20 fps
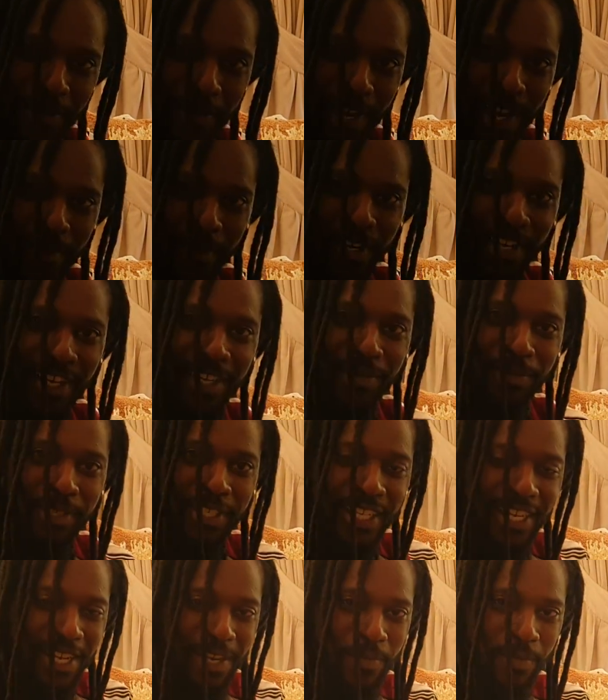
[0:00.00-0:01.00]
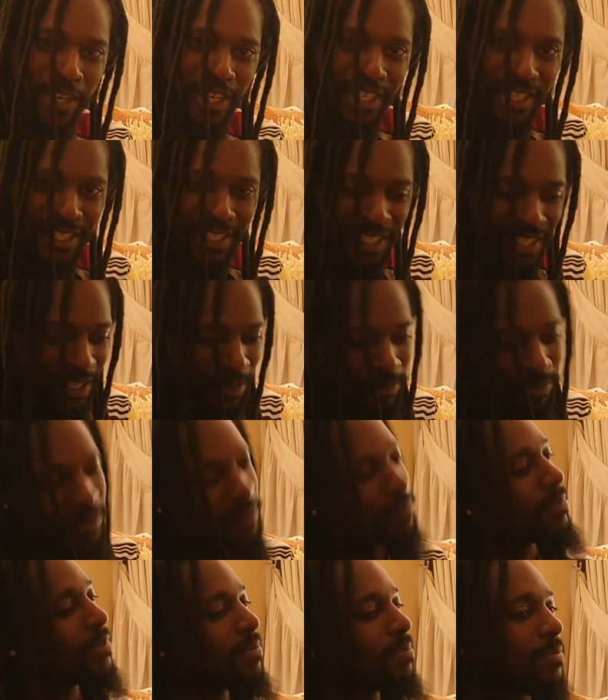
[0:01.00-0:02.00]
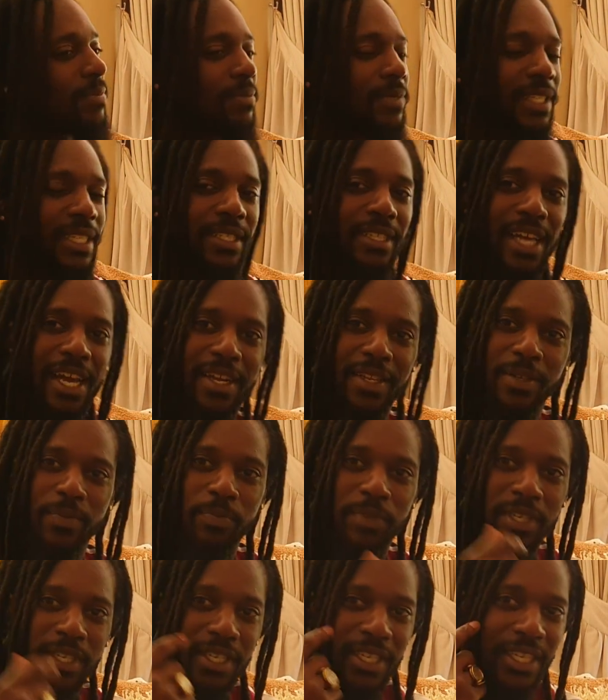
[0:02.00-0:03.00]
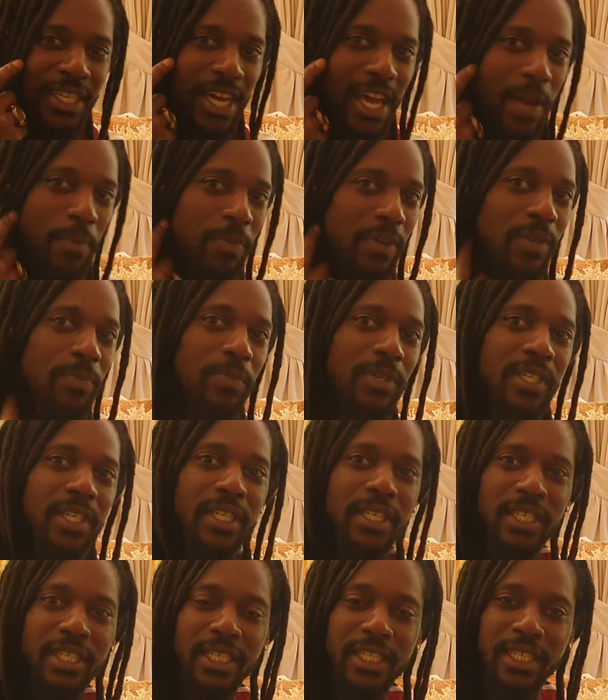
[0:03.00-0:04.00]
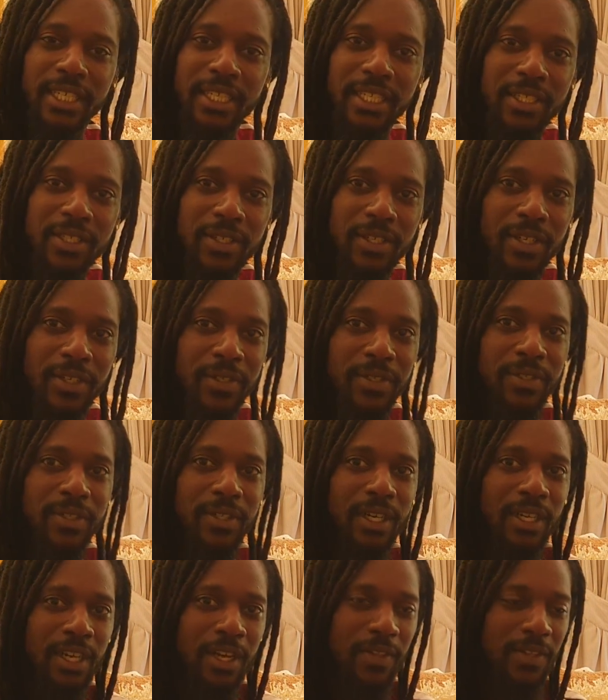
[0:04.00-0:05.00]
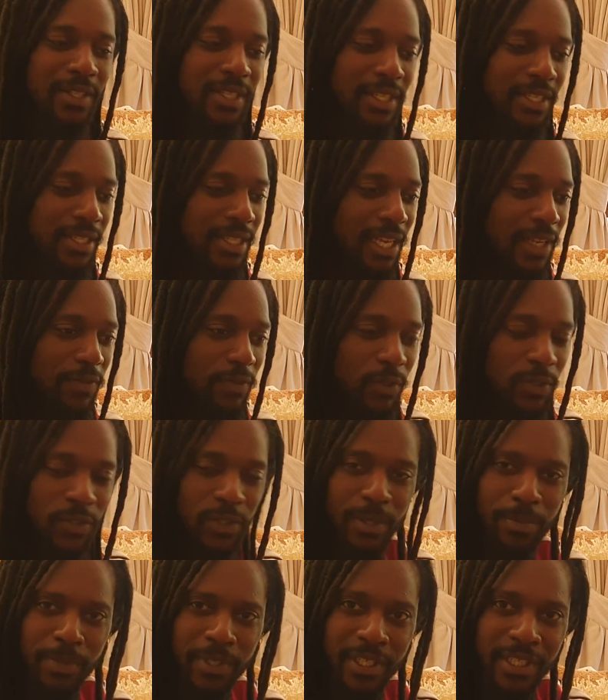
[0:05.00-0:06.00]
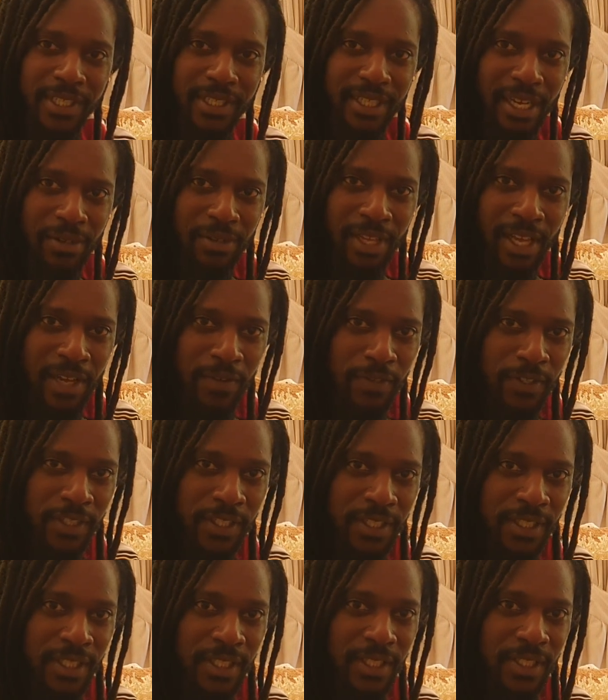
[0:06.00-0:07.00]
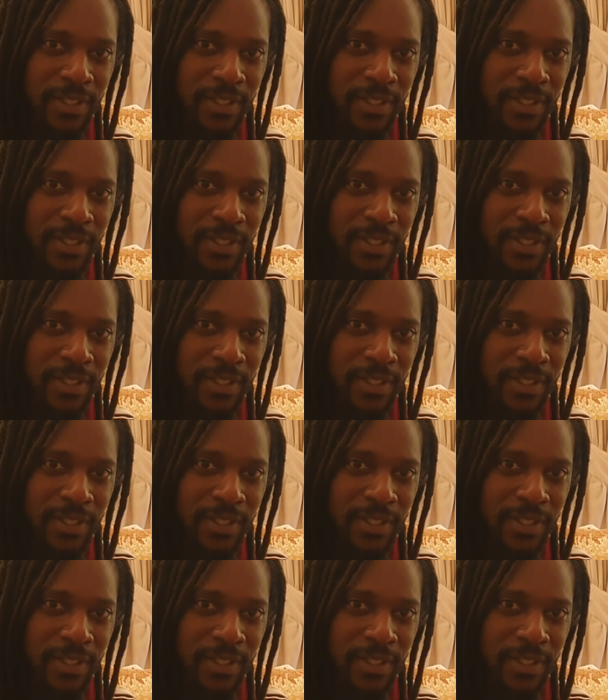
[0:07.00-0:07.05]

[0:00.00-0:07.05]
Babylon. But yeah, man, I'm excited to be here. Happy to be here again. You know, another successful trip here in South Africa.